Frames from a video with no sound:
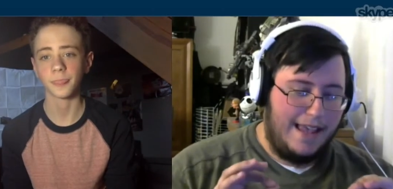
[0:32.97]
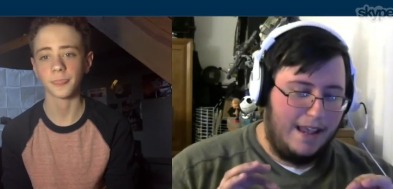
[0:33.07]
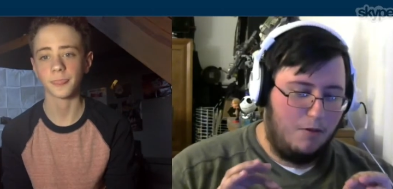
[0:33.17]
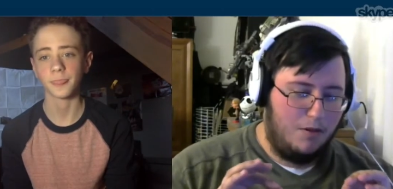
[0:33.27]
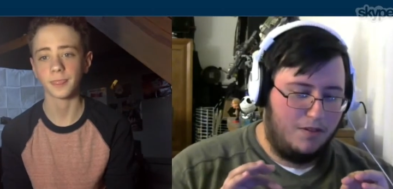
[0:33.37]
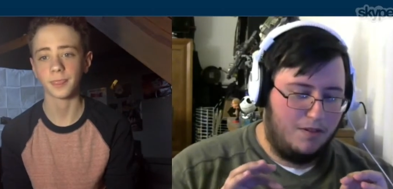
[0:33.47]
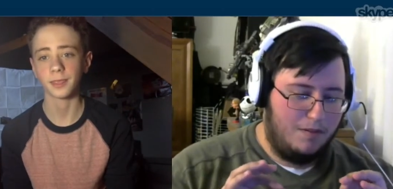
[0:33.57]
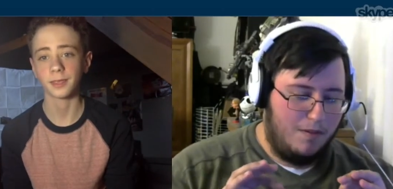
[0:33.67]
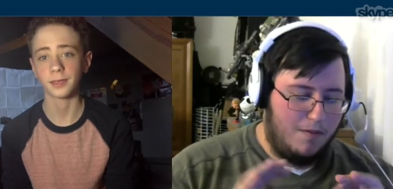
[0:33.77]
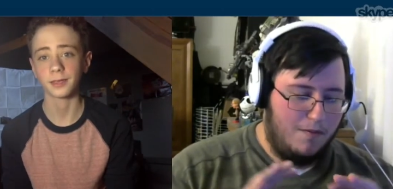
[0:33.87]
Speaker 1: it was
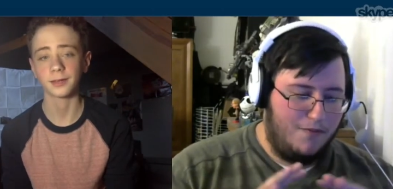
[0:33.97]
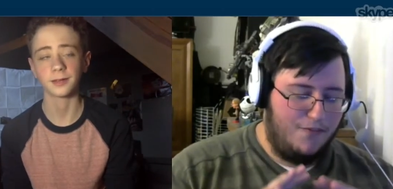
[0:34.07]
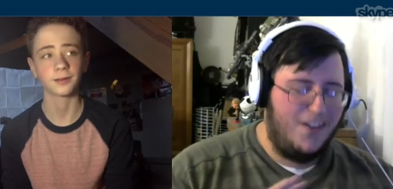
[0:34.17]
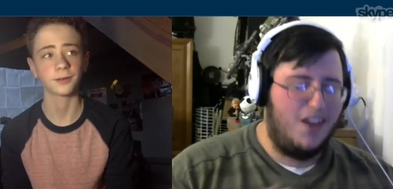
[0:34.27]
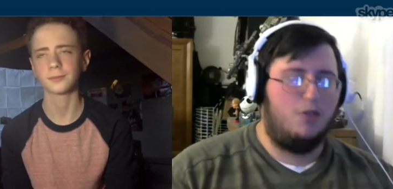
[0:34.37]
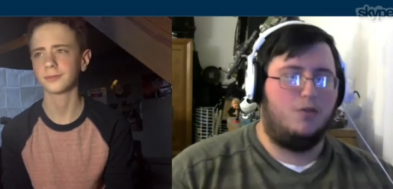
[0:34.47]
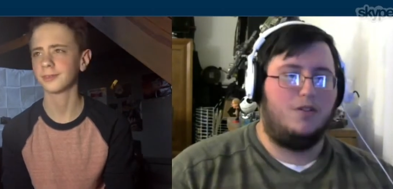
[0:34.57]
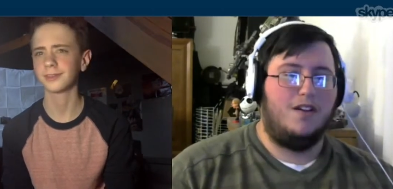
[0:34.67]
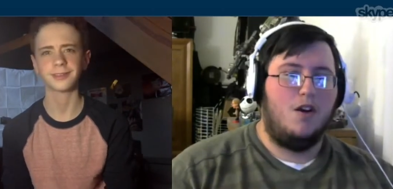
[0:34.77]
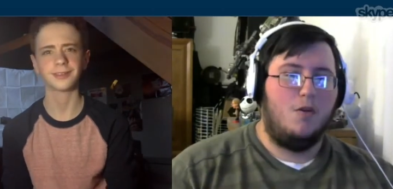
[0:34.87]
filled
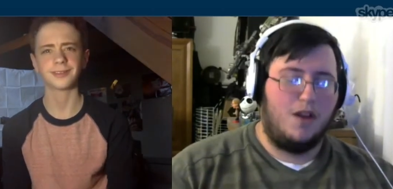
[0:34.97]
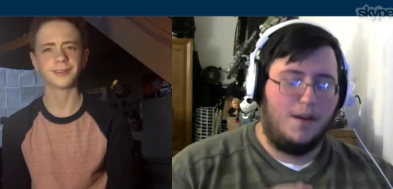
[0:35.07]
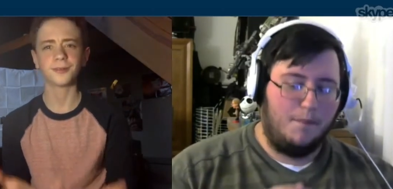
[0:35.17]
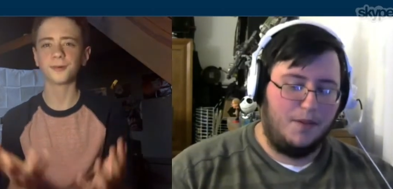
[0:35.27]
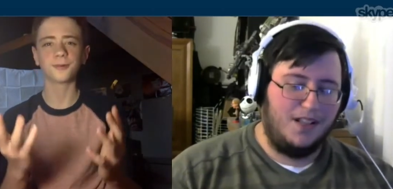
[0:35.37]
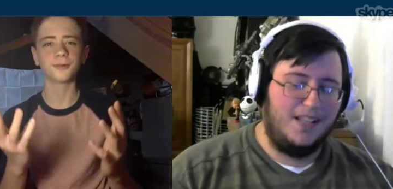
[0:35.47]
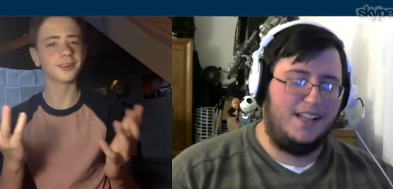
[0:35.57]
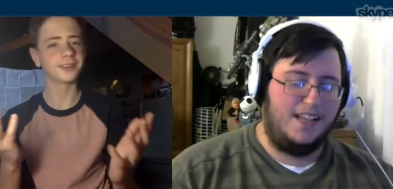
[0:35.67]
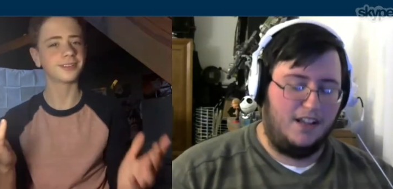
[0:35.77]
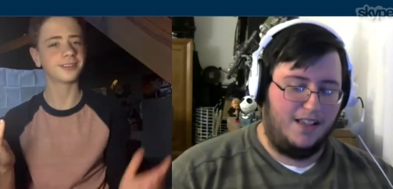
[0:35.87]
with
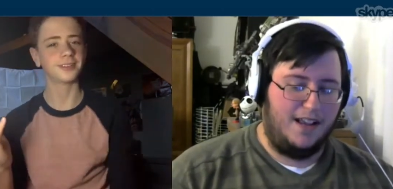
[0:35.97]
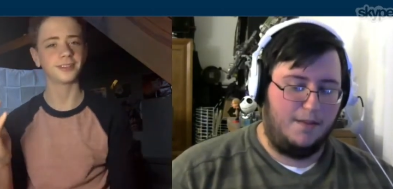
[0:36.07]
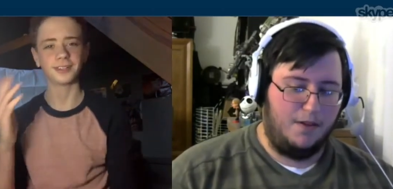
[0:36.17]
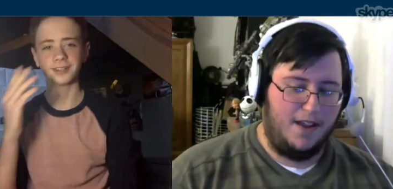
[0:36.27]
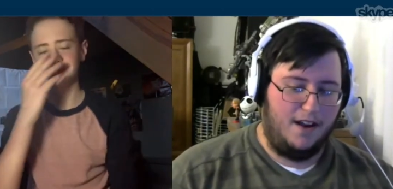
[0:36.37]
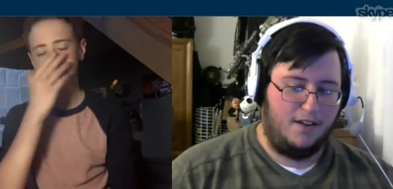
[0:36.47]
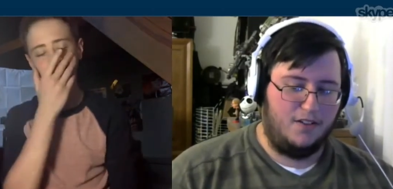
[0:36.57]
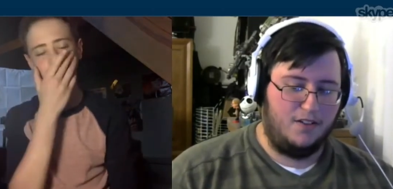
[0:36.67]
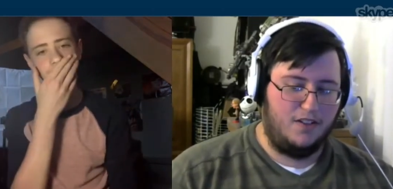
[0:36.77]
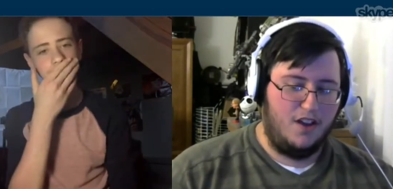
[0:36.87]
completely unlikable
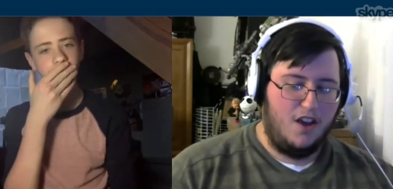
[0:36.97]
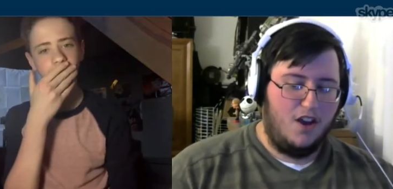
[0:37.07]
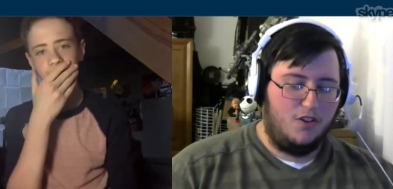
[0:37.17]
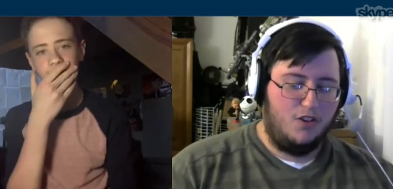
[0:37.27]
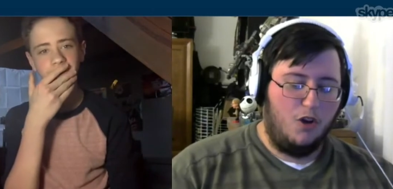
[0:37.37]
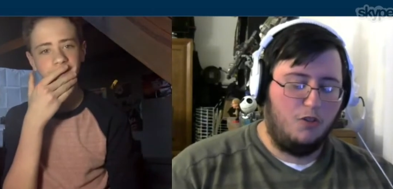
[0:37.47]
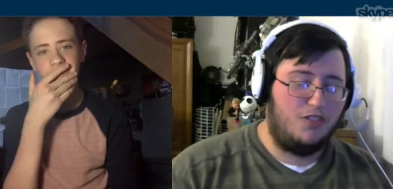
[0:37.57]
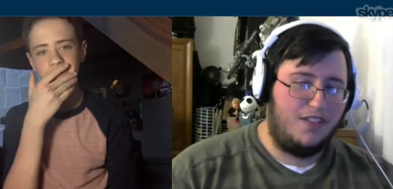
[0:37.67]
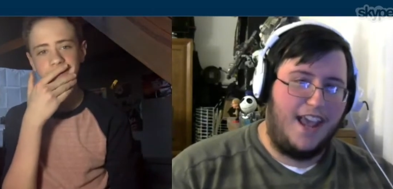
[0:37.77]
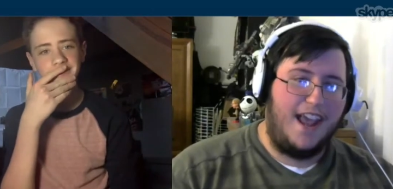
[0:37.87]
characters, no
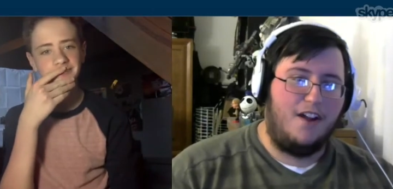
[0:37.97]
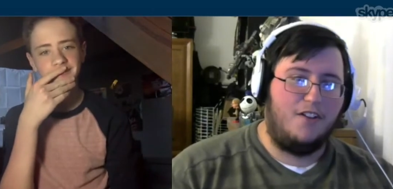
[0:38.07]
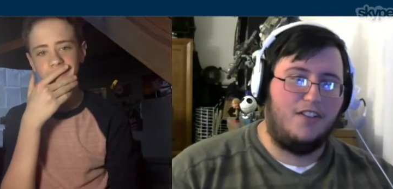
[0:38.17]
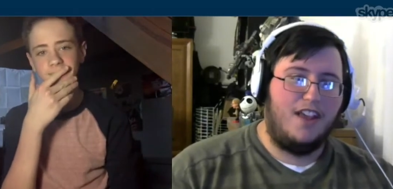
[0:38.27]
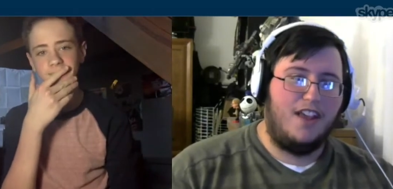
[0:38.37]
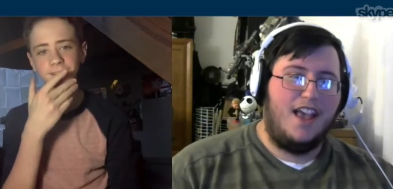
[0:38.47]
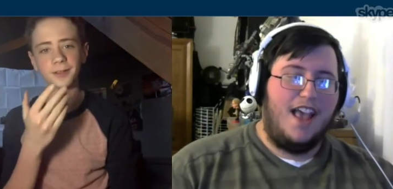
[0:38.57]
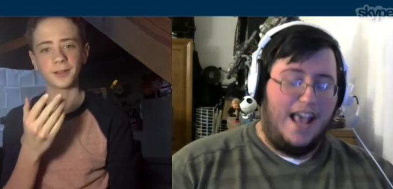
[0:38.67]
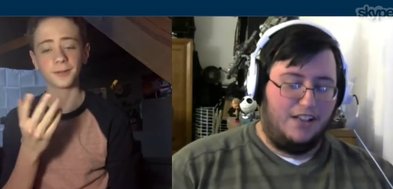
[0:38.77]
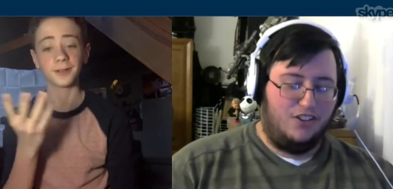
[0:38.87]
scares,
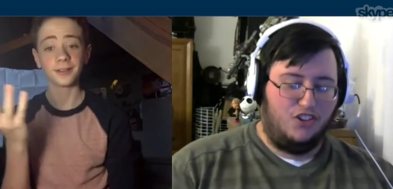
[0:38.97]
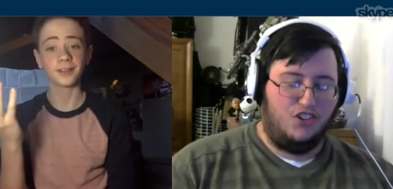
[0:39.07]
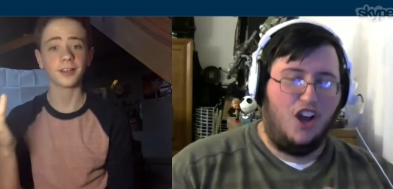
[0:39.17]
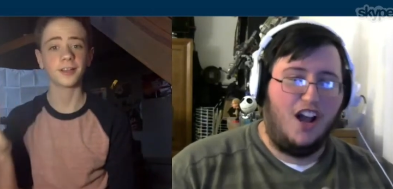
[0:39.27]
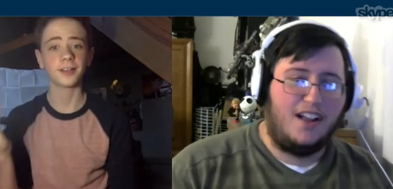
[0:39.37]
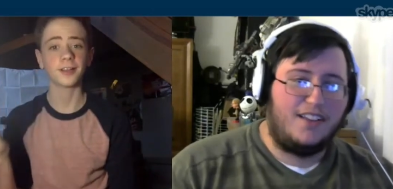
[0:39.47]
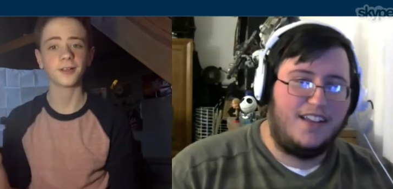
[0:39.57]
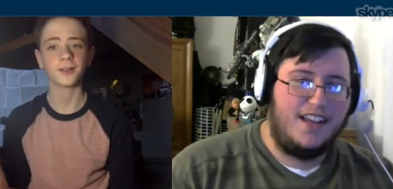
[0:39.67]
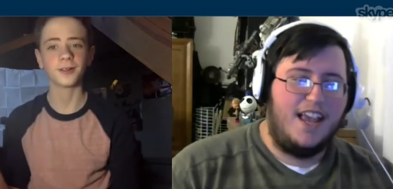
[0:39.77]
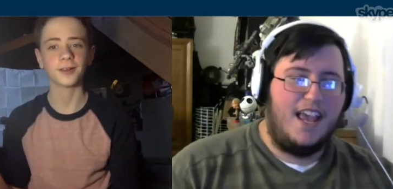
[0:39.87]
it
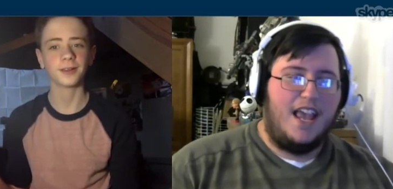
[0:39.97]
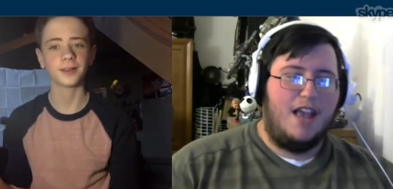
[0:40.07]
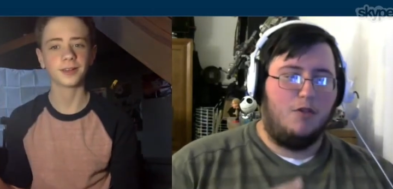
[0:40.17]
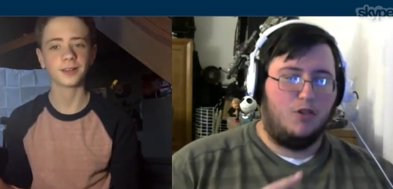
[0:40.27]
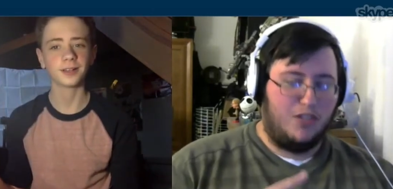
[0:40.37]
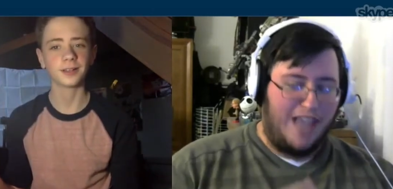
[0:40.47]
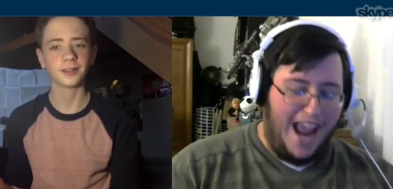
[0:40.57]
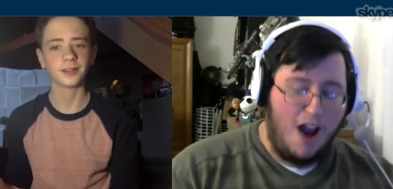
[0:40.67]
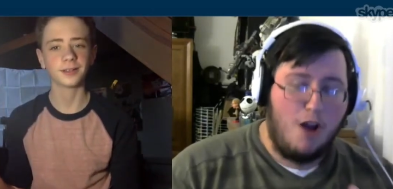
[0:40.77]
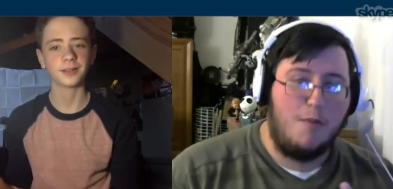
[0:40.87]
sucked, it was
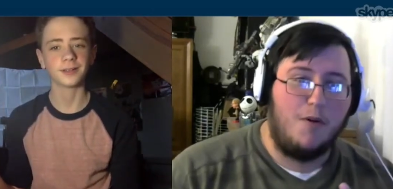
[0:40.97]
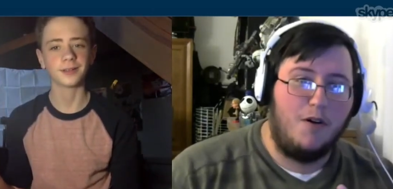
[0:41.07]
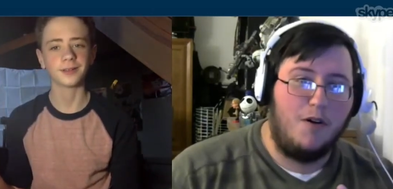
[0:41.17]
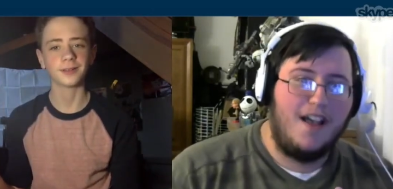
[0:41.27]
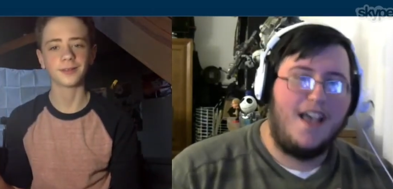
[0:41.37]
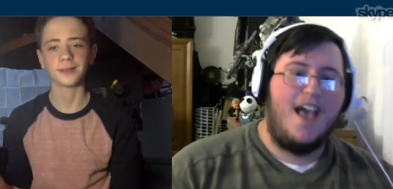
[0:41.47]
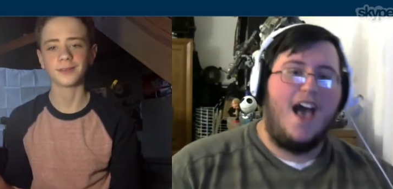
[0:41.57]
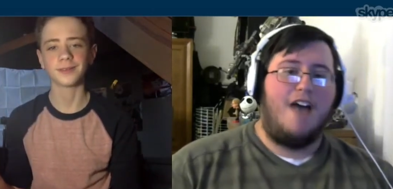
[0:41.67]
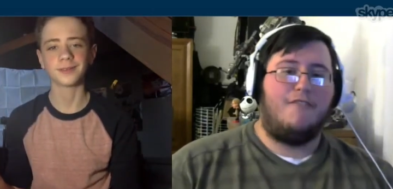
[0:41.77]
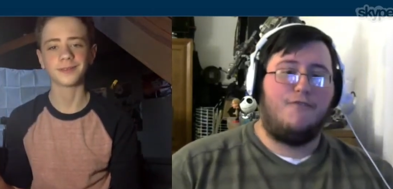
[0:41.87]
terrible,
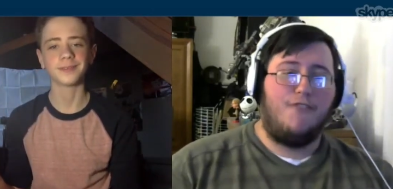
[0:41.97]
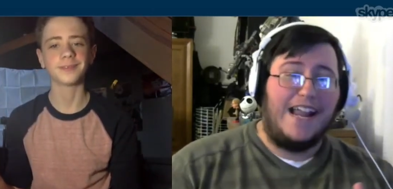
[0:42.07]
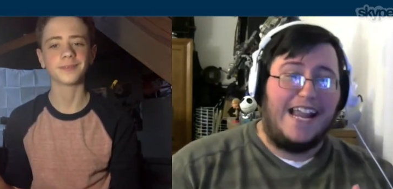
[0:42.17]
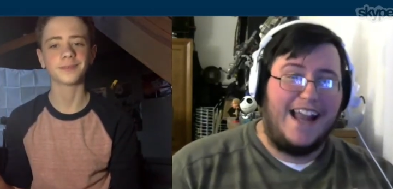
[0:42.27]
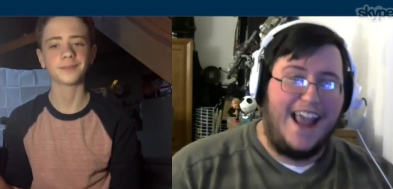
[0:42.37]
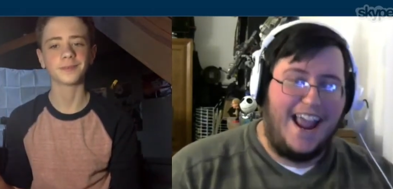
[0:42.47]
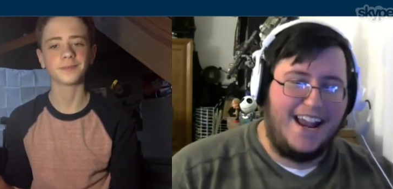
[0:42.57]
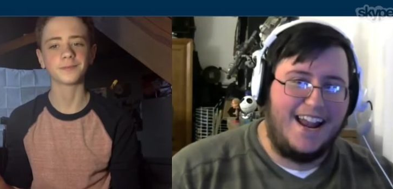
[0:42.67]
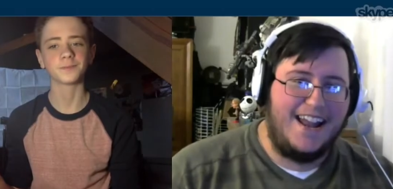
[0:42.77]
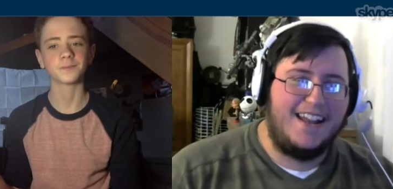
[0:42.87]
I freaking
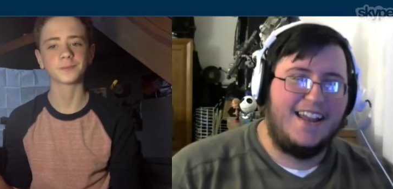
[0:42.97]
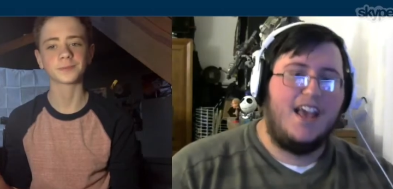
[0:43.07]
hated it,